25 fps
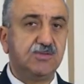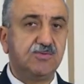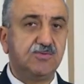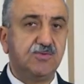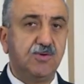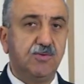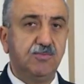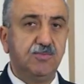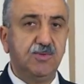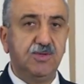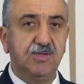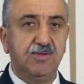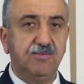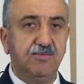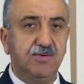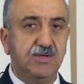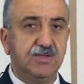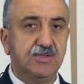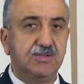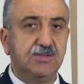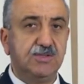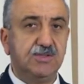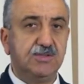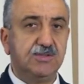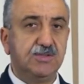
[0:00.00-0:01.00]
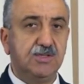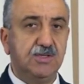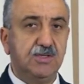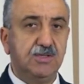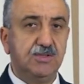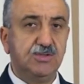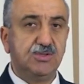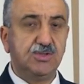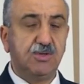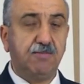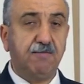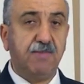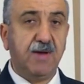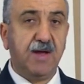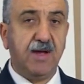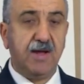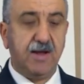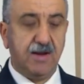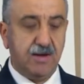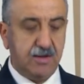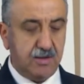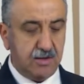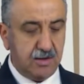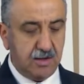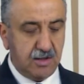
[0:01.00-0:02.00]
from universities in
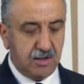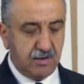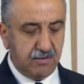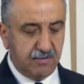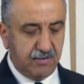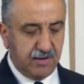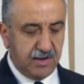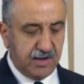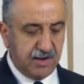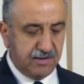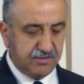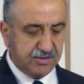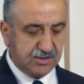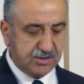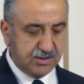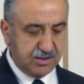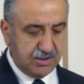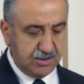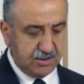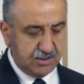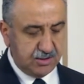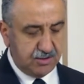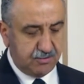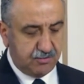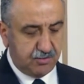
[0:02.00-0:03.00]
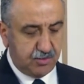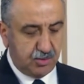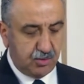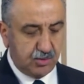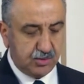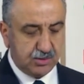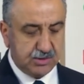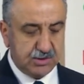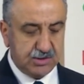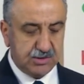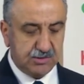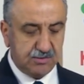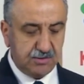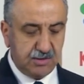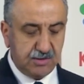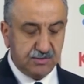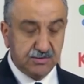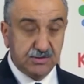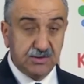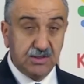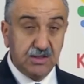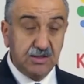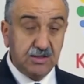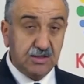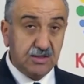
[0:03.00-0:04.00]
Japan. We have seen their process, we have
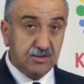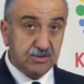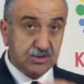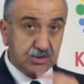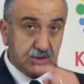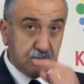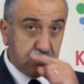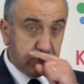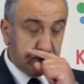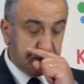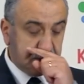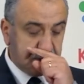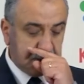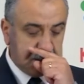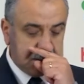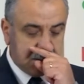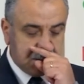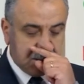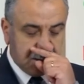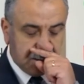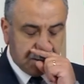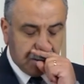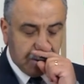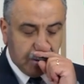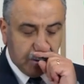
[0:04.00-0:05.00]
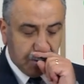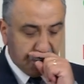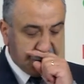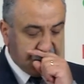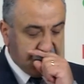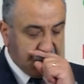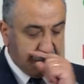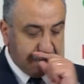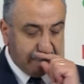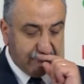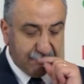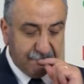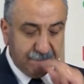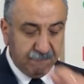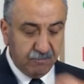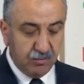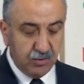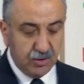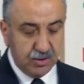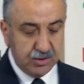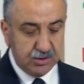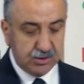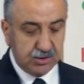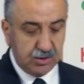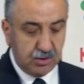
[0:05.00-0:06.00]
seen they've shown us the technology.
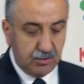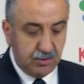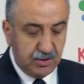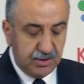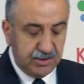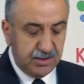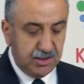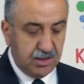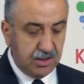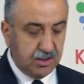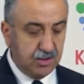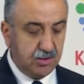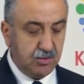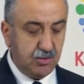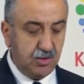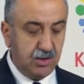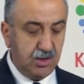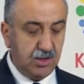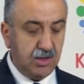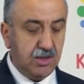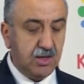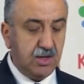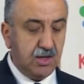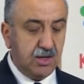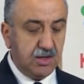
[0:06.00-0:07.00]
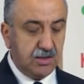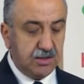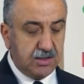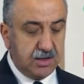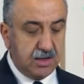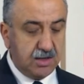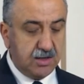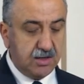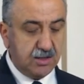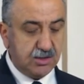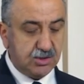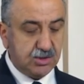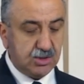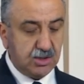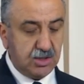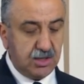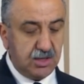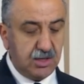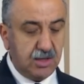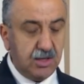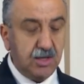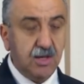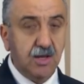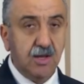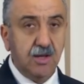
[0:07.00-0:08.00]
So what they are doing, they're
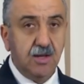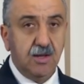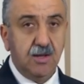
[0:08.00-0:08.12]
literally